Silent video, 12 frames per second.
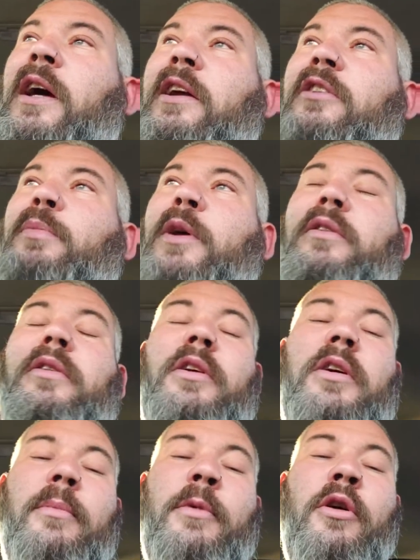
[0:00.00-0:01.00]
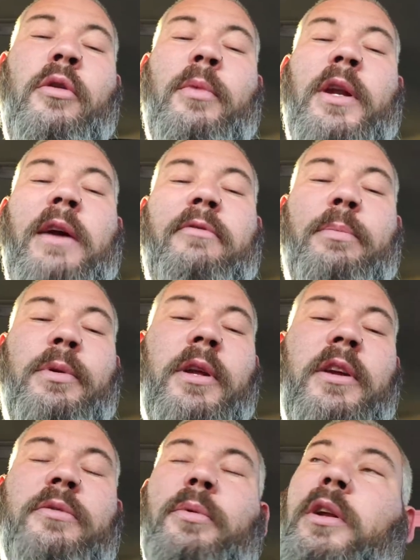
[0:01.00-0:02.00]
I expected to come home and have a
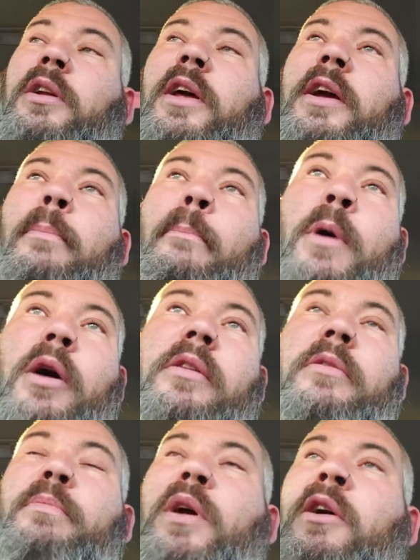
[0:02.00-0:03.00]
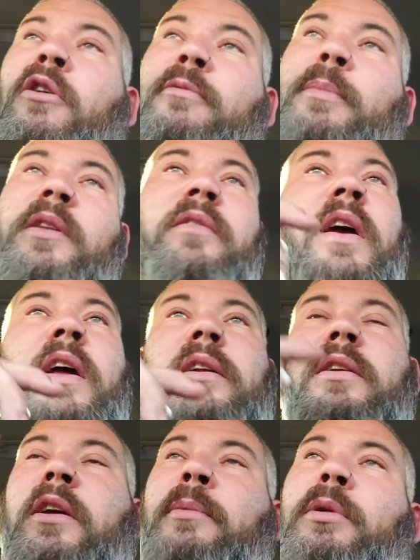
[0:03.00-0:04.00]
place within like a month, pay off my
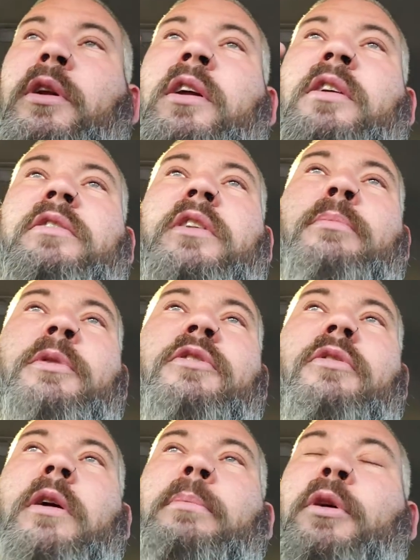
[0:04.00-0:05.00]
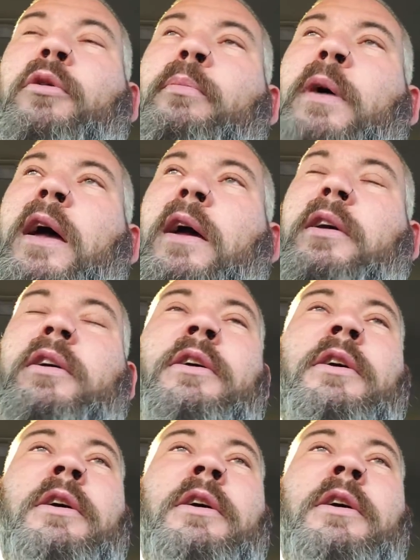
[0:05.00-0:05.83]
debt, get a place, get my treadmill back,